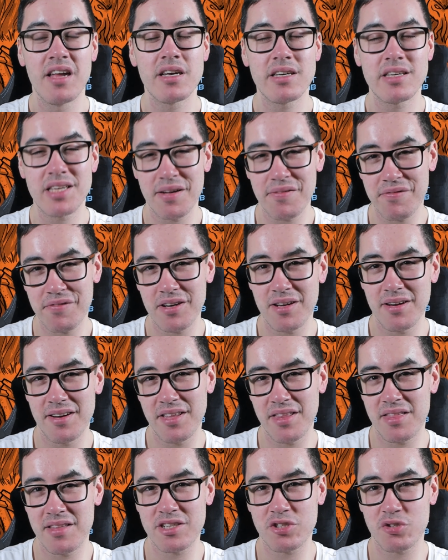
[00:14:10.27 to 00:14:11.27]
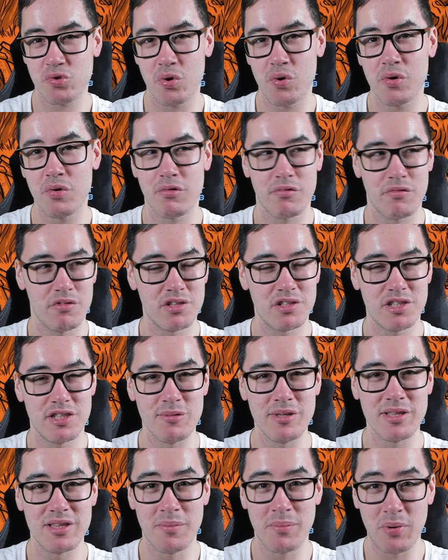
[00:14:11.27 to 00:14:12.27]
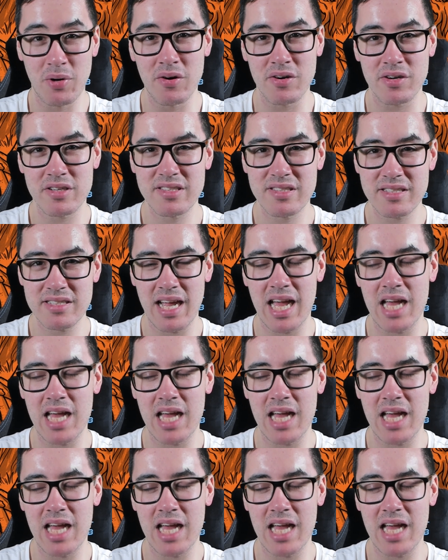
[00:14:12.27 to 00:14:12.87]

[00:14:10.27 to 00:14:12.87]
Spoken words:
Definitely the stronger of the 2 in the box.